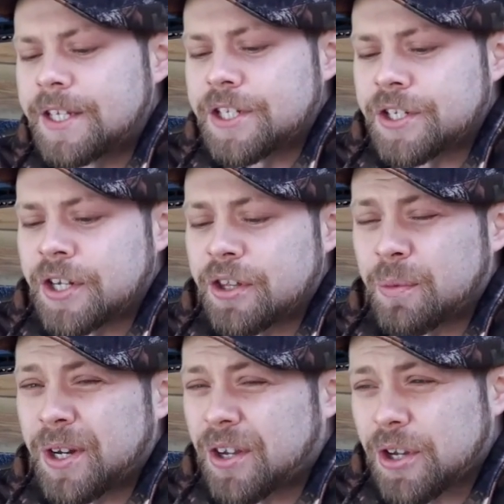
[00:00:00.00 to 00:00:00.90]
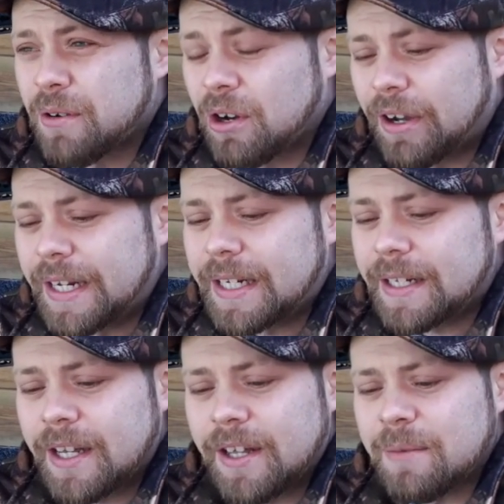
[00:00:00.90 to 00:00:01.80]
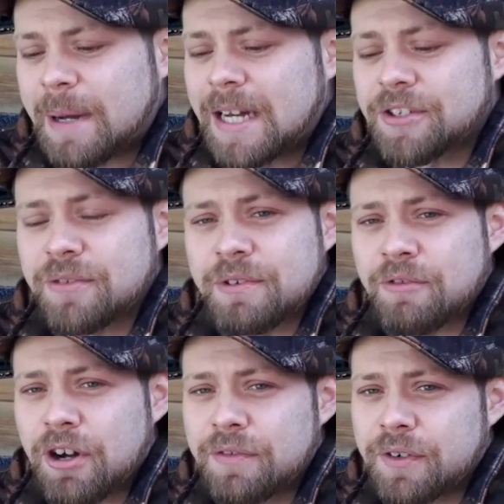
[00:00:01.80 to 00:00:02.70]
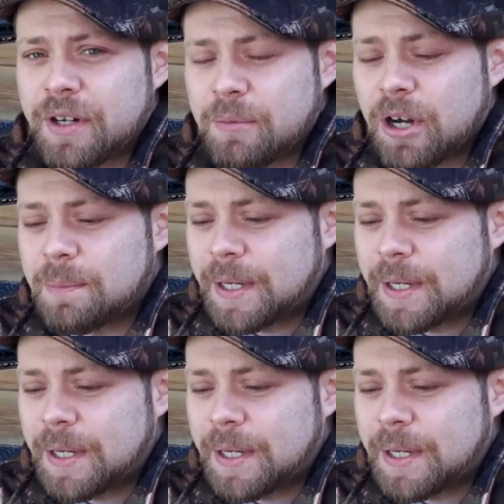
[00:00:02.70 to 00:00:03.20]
this is another one I don't like. The balance of the rifle, in my